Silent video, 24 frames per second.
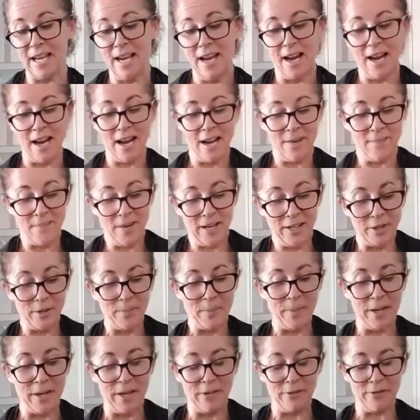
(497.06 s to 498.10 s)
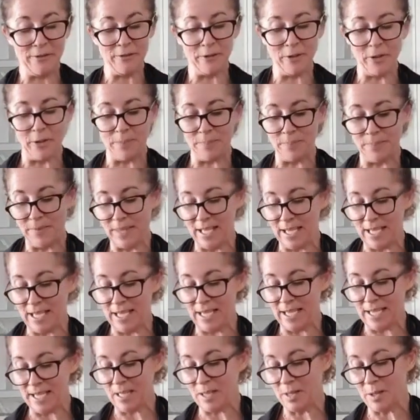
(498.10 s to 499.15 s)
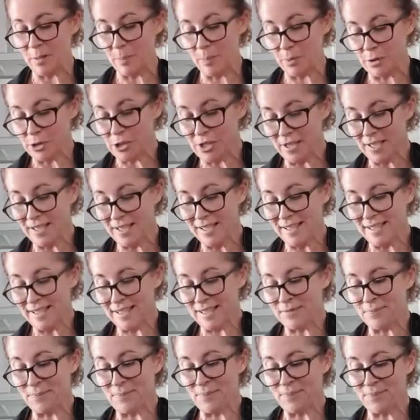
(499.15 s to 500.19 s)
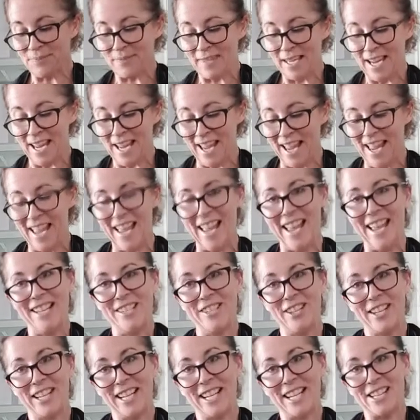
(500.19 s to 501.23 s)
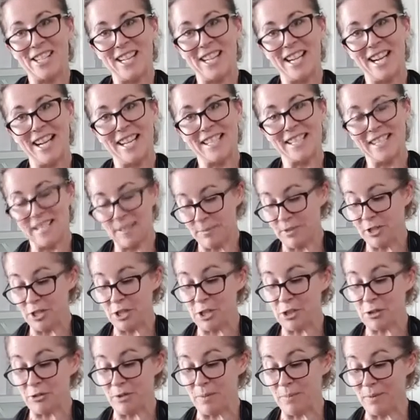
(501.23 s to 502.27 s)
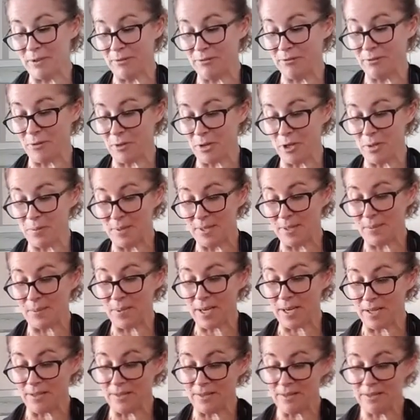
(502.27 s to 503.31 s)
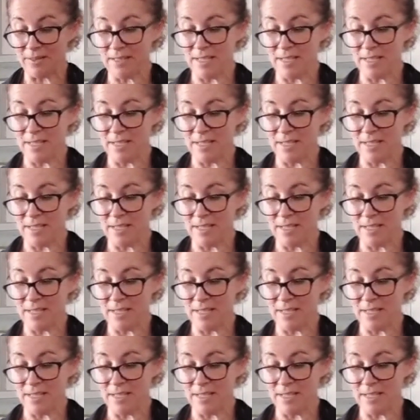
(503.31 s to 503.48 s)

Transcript: I got mine from the butchers, and you can actually ask them to trim it for you as well.